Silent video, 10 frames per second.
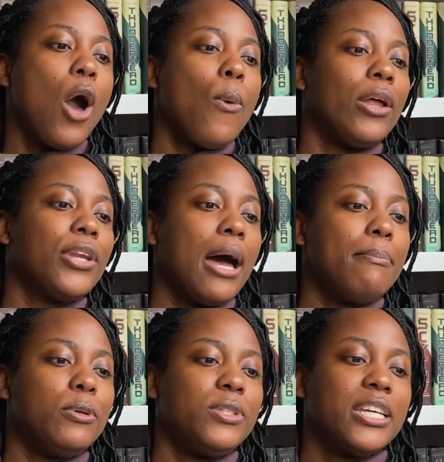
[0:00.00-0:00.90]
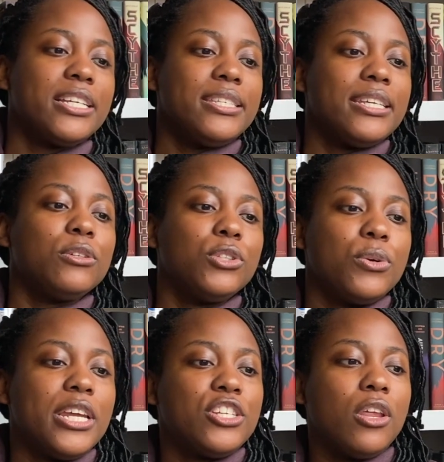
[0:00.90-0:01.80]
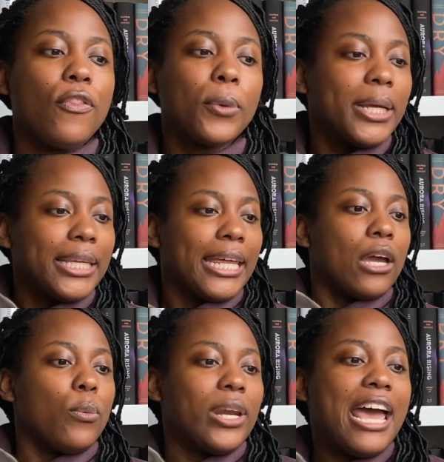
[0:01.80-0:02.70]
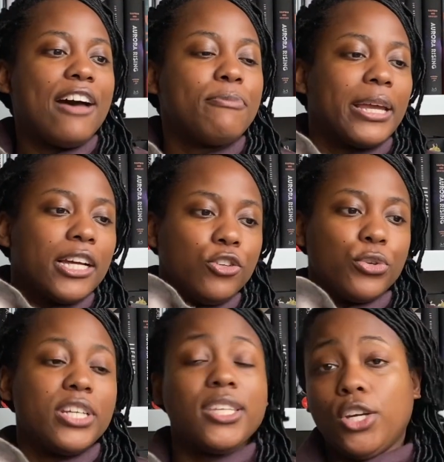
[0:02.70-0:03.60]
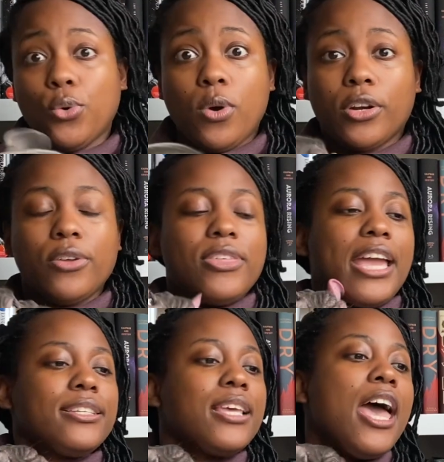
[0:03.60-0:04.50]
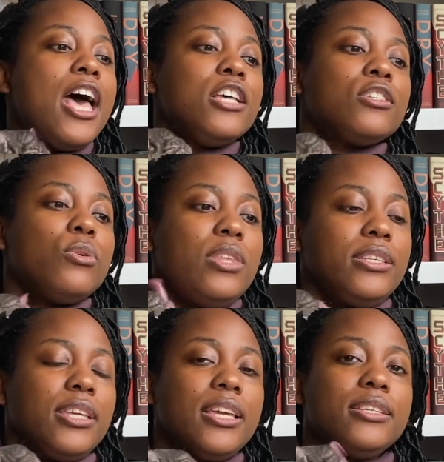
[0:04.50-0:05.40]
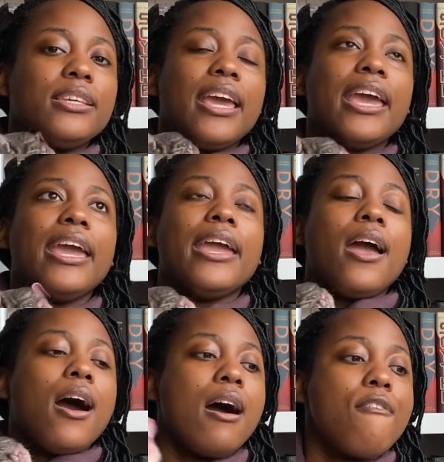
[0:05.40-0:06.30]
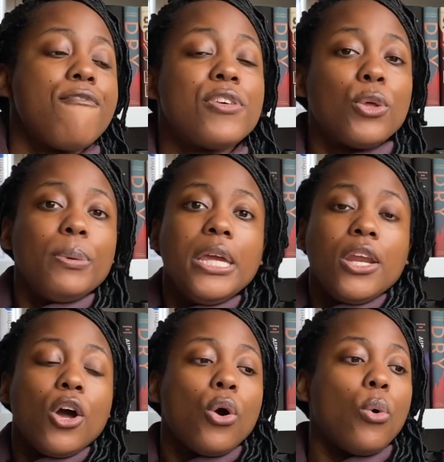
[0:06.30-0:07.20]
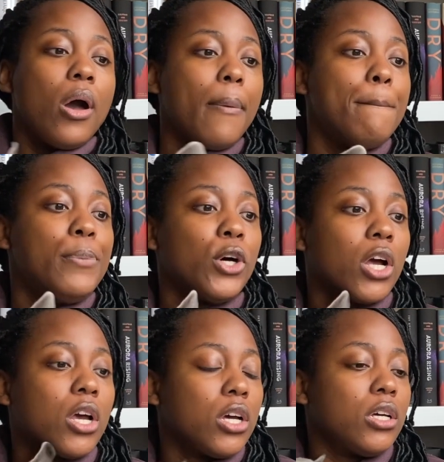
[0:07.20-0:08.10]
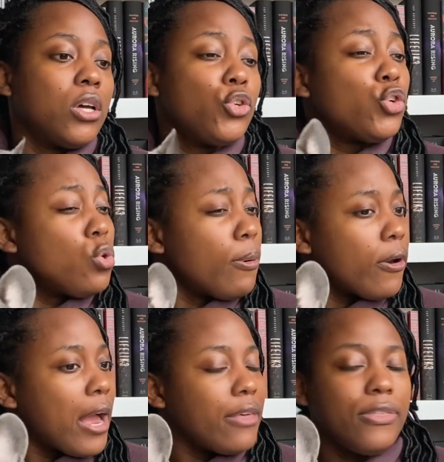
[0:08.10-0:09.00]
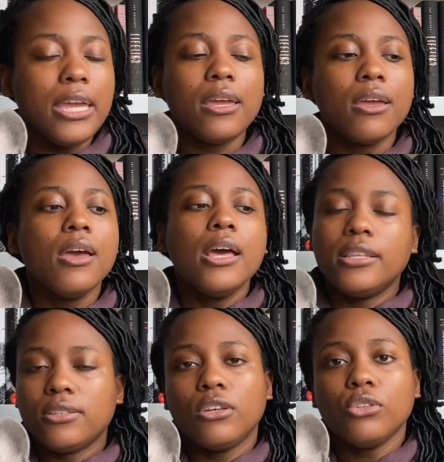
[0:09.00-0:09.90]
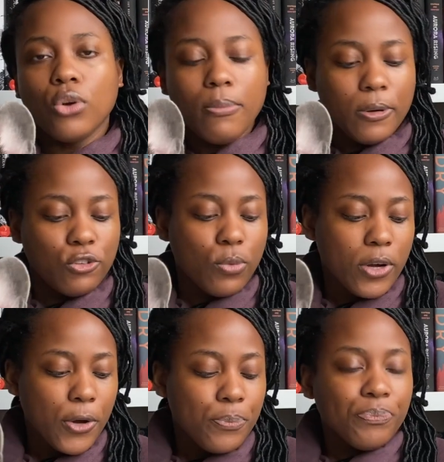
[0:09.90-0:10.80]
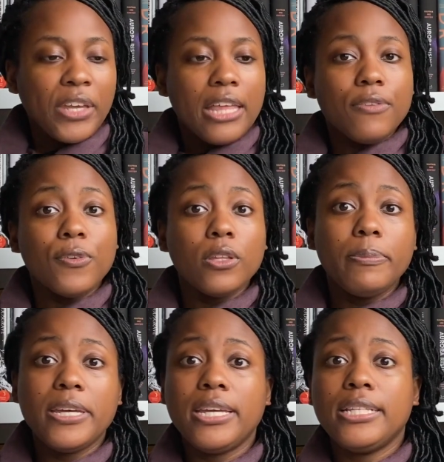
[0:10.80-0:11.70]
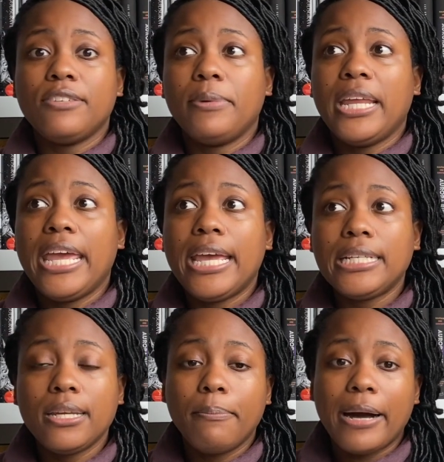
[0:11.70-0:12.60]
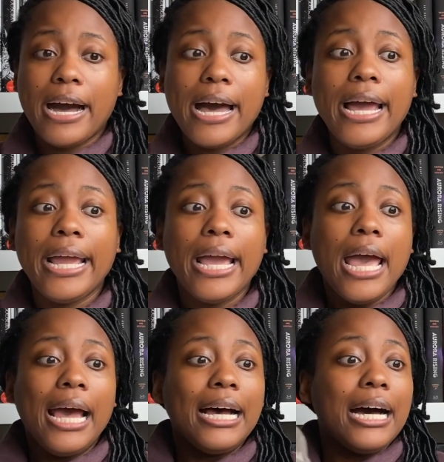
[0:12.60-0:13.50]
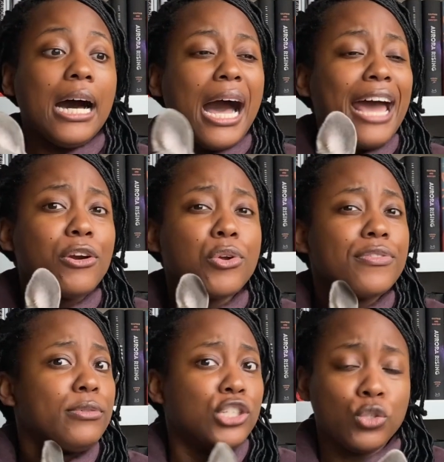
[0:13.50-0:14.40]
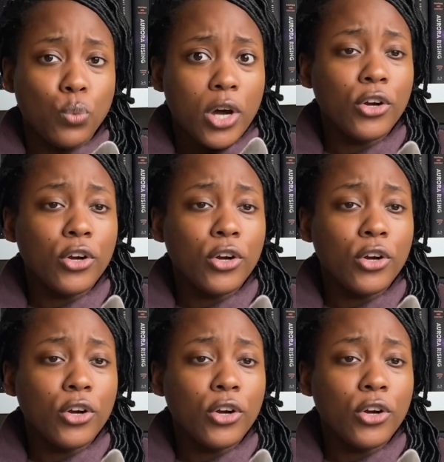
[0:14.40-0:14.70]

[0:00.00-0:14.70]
while not boosting a single donation thread link when half my country is underwater. Thanks. So this is a Filipino booktuber, I think. This is also on book Twitter. And the Philippines have been hit by, I don't know if it was just one